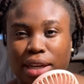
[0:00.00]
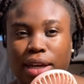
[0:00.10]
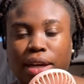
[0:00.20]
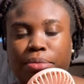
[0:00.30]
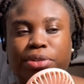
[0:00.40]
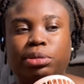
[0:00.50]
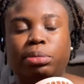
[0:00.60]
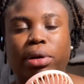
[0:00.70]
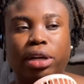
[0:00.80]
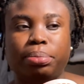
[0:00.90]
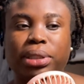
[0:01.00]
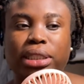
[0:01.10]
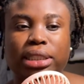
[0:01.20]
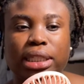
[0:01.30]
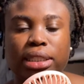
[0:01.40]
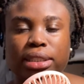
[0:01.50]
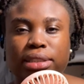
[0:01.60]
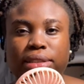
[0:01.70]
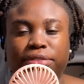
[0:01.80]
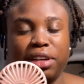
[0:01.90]
Facebook Marketplace
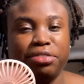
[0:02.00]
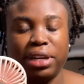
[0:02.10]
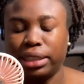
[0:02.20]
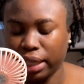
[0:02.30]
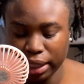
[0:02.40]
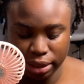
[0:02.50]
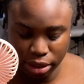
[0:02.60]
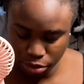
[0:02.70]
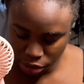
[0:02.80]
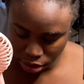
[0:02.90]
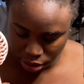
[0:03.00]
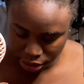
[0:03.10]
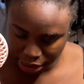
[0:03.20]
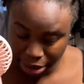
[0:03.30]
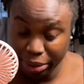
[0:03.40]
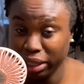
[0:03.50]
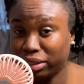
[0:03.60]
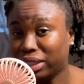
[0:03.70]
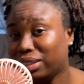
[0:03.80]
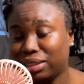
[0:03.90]
is a fantastic resource. I
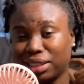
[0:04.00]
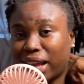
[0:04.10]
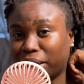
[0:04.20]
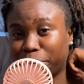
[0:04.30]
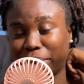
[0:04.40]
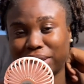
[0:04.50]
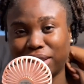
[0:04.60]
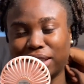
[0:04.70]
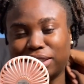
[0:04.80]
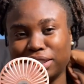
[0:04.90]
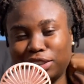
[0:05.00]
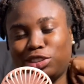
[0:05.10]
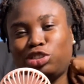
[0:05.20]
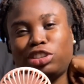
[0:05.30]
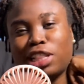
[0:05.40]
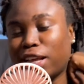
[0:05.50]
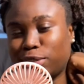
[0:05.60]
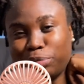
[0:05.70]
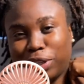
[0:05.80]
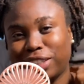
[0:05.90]
mean, it's like the best thing since
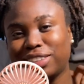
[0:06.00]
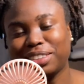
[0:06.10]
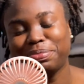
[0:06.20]
sliced bread.